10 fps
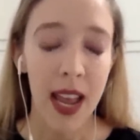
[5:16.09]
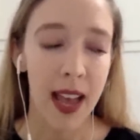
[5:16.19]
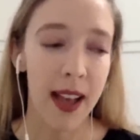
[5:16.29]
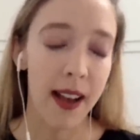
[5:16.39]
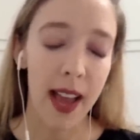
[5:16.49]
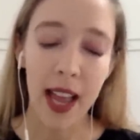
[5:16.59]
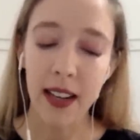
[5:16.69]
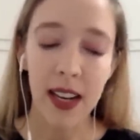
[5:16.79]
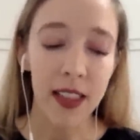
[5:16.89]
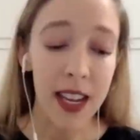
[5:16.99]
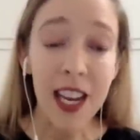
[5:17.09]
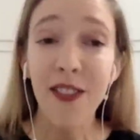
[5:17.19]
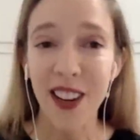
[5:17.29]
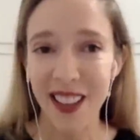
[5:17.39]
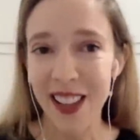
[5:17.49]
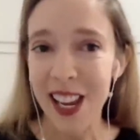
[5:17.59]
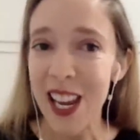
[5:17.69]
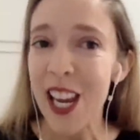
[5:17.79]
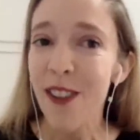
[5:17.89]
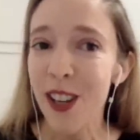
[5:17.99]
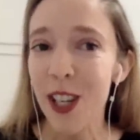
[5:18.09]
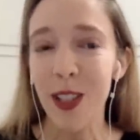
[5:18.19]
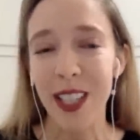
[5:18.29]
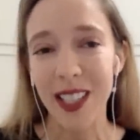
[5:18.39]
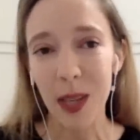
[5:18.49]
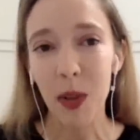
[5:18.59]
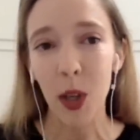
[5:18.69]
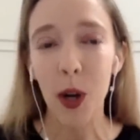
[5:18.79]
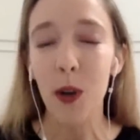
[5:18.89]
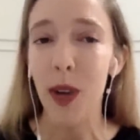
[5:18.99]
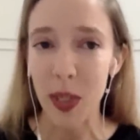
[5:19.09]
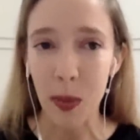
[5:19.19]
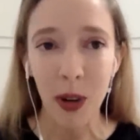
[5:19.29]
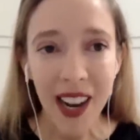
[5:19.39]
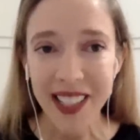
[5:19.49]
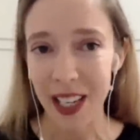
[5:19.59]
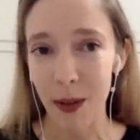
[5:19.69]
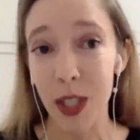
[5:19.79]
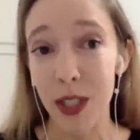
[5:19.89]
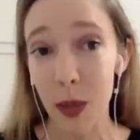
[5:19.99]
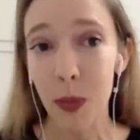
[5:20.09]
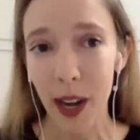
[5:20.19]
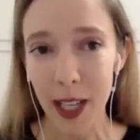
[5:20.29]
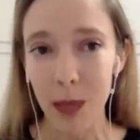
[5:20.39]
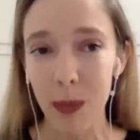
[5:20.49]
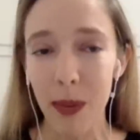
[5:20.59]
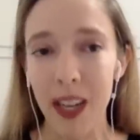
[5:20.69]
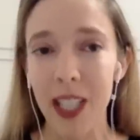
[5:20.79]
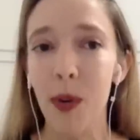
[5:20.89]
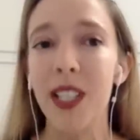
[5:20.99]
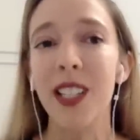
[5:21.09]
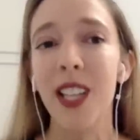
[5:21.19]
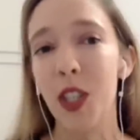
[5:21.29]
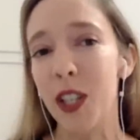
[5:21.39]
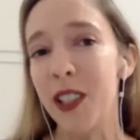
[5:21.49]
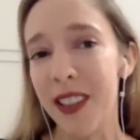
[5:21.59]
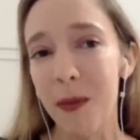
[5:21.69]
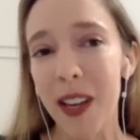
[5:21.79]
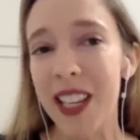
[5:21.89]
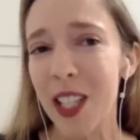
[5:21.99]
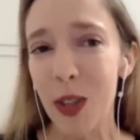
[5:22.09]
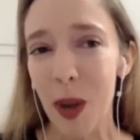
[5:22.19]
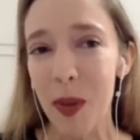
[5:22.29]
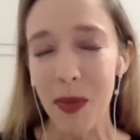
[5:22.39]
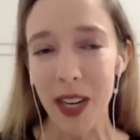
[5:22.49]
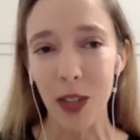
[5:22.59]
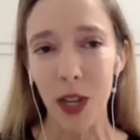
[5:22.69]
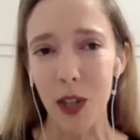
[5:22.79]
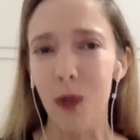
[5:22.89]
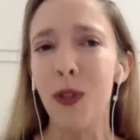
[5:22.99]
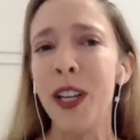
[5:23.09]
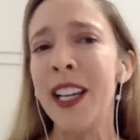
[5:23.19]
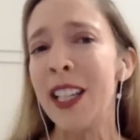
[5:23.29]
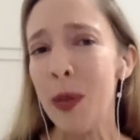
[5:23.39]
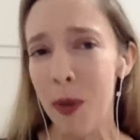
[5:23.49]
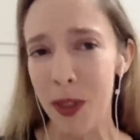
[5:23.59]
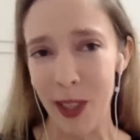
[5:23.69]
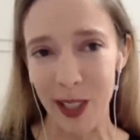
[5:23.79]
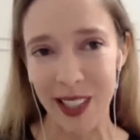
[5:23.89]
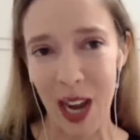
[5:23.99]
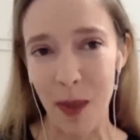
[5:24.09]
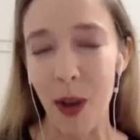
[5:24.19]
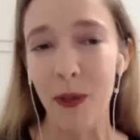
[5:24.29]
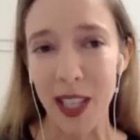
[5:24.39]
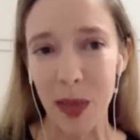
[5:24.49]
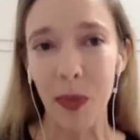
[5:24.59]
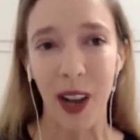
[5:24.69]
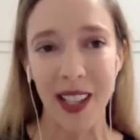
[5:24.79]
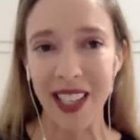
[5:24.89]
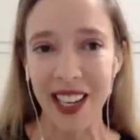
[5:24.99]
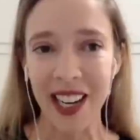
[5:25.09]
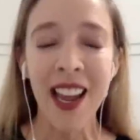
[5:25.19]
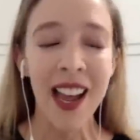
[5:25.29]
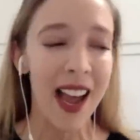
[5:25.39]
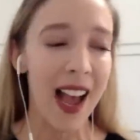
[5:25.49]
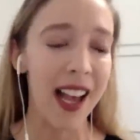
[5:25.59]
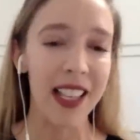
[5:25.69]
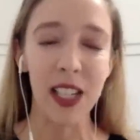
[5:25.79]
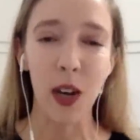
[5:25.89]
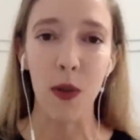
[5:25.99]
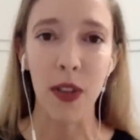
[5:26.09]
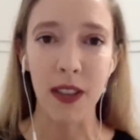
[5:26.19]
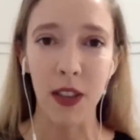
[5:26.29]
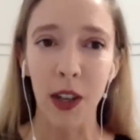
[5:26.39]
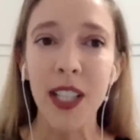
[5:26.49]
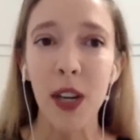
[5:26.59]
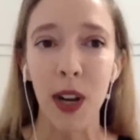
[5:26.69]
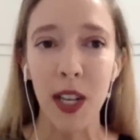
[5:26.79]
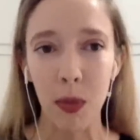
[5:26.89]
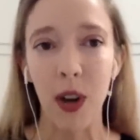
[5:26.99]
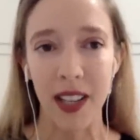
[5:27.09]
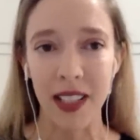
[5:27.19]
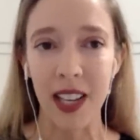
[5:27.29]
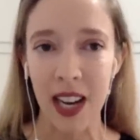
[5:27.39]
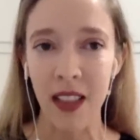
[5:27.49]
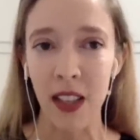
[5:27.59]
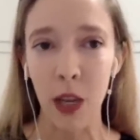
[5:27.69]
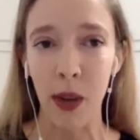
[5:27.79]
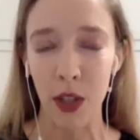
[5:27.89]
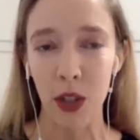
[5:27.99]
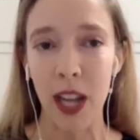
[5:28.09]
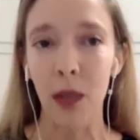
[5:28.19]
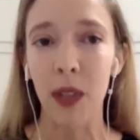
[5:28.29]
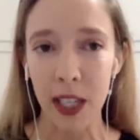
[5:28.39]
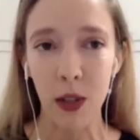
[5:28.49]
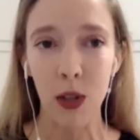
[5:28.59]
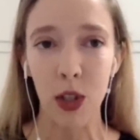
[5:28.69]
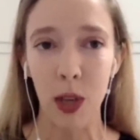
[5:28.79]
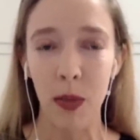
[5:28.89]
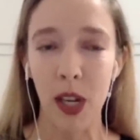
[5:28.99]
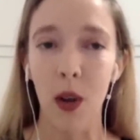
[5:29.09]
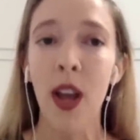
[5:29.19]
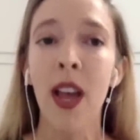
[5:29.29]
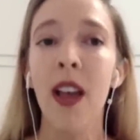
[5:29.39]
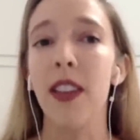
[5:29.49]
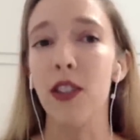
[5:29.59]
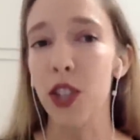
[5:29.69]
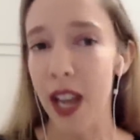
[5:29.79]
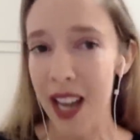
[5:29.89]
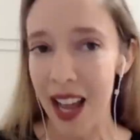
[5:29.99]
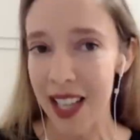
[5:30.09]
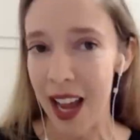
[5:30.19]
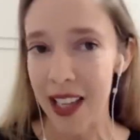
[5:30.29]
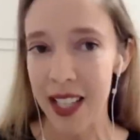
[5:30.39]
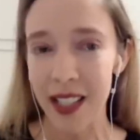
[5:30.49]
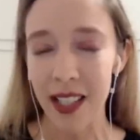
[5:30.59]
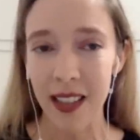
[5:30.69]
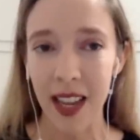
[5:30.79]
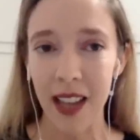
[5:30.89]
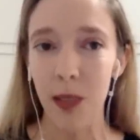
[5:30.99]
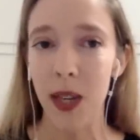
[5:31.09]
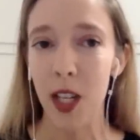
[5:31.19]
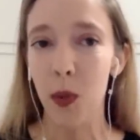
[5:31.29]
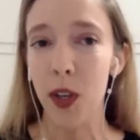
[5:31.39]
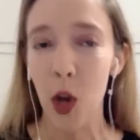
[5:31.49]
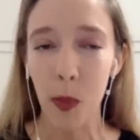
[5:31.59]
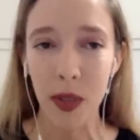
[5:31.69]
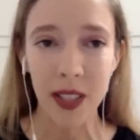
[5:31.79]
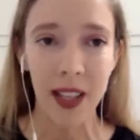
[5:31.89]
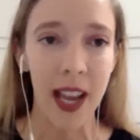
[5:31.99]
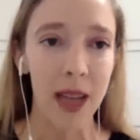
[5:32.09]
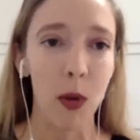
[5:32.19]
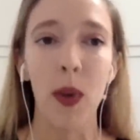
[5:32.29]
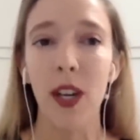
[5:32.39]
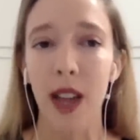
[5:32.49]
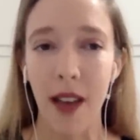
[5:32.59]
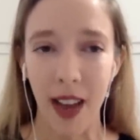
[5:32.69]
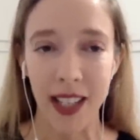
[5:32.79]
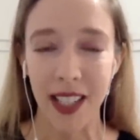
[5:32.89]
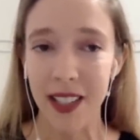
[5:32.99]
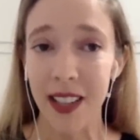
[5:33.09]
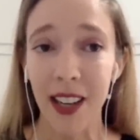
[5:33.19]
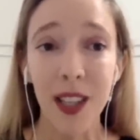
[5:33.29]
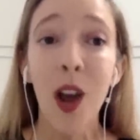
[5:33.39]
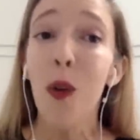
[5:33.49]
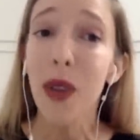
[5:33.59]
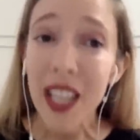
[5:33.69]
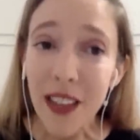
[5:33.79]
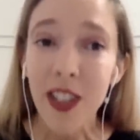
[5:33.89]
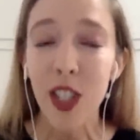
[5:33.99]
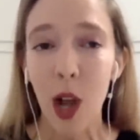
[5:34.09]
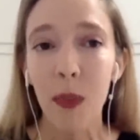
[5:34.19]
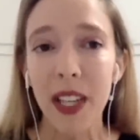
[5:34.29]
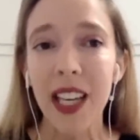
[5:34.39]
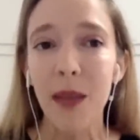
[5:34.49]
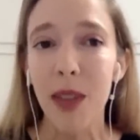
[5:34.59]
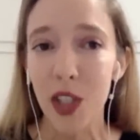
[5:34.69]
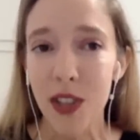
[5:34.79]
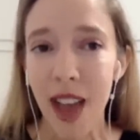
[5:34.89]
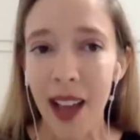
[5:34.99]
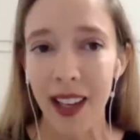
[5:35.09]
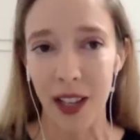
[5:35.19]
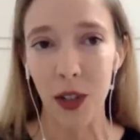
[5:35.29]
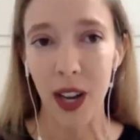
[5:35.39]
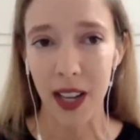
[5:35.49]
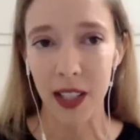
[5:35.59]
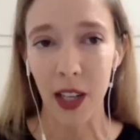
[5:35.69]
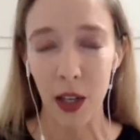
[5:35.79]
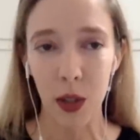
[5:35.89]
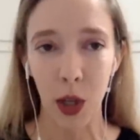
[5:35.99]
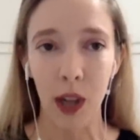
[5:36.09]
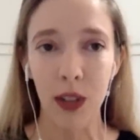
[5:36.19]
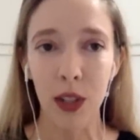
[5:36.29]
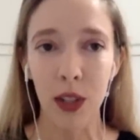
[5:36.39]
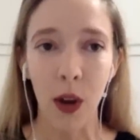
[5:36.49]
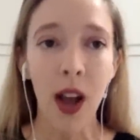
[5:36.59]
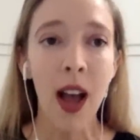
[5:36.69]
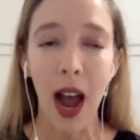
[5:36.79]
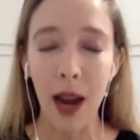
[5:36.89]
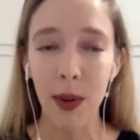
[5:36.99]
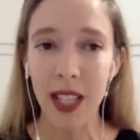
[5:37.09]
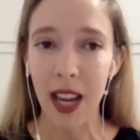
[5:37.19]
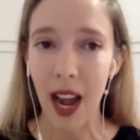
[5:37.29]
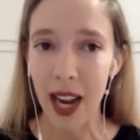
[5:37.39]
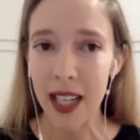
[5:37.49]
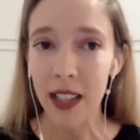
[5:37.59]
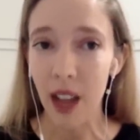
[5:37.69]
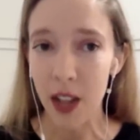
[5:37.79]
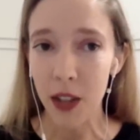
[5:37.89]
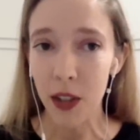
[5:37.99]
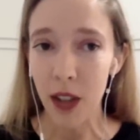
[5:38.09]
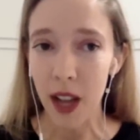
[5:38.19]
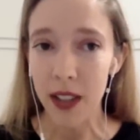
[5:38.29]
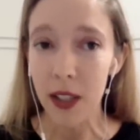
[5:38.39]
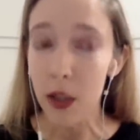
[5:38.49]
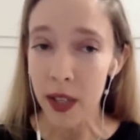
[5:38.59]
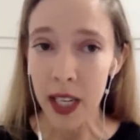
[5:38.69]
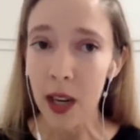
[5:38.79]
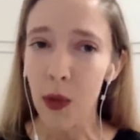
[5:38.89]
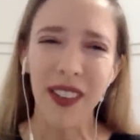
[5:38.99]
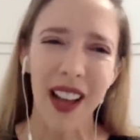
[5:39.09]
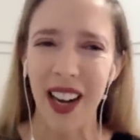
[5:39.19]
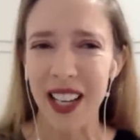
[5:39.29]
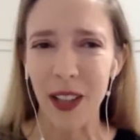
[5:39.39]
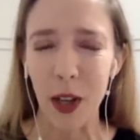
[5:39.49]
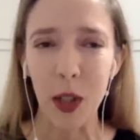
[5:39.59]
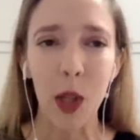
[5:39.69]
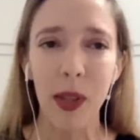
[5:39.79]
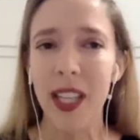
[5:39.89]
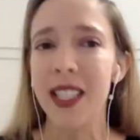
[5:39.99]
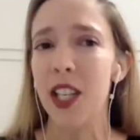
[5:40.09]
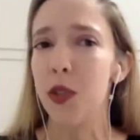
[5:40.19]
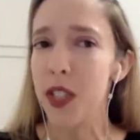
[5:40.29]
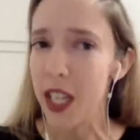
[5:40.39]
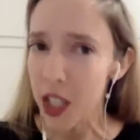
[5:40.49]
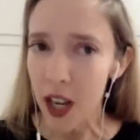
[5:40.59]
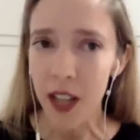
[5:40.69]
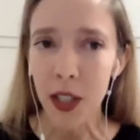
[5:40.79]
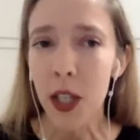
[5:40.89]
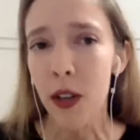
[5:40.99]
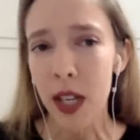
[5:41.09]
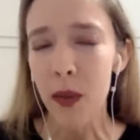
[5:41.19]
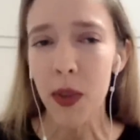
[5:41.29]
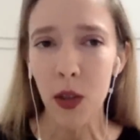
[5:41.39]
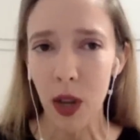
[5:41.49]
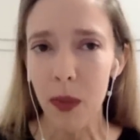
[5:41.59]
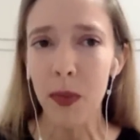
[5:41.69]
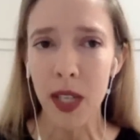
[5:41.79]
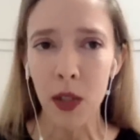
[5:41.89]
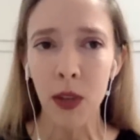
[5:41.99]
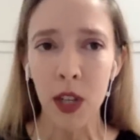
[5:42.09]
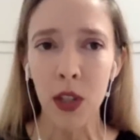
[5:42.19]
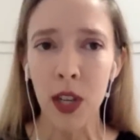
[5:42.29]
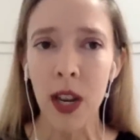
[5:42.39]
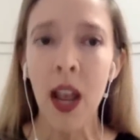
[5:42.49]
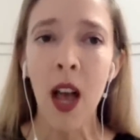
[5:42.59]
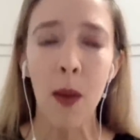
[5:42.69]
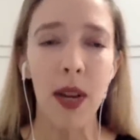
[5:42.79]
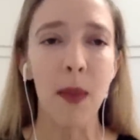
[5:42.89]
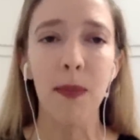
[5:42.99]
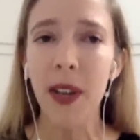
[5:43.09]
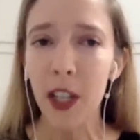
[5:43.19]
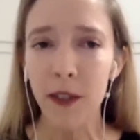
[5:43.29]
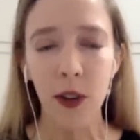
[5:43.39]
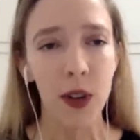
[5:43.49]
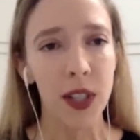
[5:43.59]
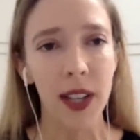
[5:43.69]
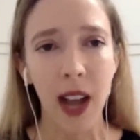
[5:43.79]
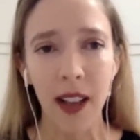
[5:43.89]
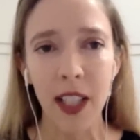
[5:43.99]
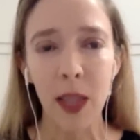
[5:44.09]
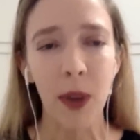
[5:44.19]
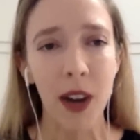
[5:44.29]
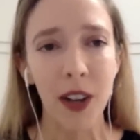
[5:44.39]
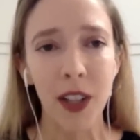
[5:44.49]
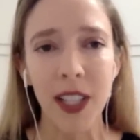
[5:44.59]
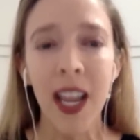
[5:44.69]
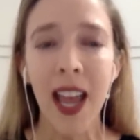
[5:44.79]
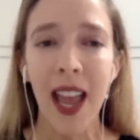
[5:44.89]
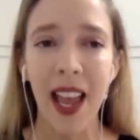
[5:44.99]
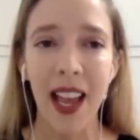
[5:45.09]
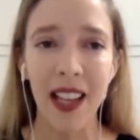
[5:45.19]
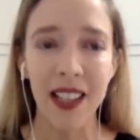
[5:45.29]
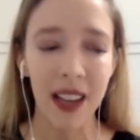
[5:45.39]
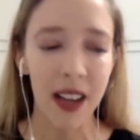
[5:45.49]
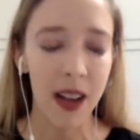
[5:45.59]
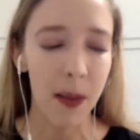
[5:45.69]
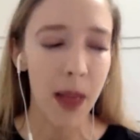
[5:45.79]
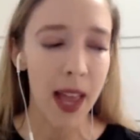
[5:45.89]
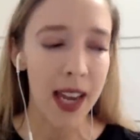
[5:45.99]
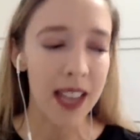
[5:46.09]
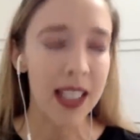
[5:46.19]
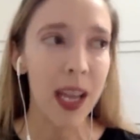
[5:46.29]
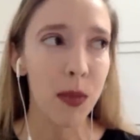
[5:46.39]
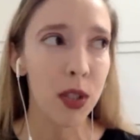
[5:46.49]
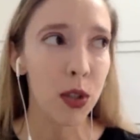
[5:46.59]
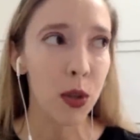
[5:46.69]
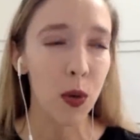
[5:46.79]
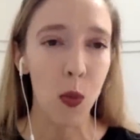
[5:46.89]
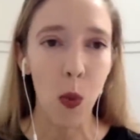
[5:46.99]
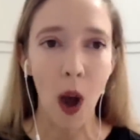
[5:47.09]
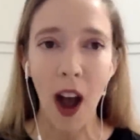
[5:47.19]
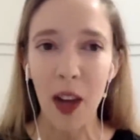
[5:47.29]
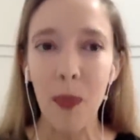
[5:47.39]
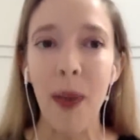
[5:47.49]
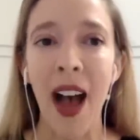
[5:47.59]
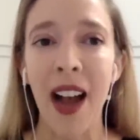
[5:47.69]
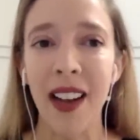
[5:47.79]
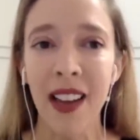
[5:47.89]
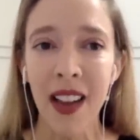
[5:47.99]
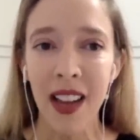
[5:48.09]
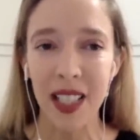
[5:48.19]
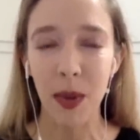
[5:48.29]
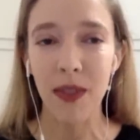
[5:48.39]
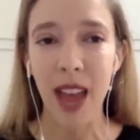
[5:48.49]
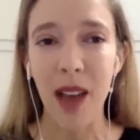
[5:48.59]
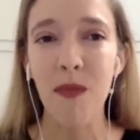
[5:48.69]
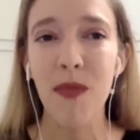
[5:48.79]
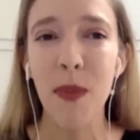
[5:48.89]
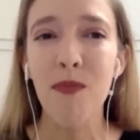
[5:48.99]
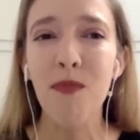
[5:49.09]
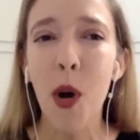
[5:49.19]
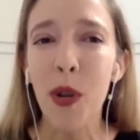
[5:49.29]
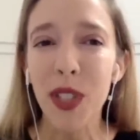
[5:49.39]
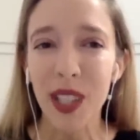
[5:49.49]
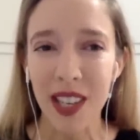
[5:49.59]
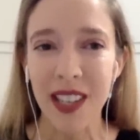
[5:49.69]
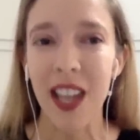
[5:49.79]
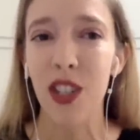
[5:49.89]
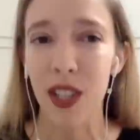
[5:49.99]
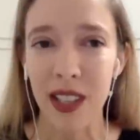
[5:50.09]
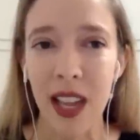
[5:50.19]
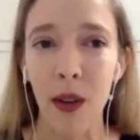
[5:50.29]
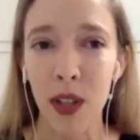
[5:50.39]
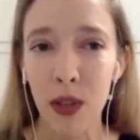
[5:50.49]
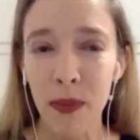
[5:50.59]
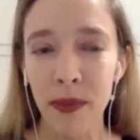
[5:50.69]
And even he even used a similar word, reciprocity, which surprised me because it was such a, because the Trump administration really put their stamp on reciprocity, as you know, that there isn't reciprocity in the US-China relationship, you know, that China has access to things because we're an open society, but we don't have access to theirs. We even saw Blinken mention that yesterday as a concern. So I would say ideological continuity, or not ideological, but let's say strategic continuity with the Trump administration, but a bigger focus on allies and partners, and an attempt to walk back some of that, the most contentious language.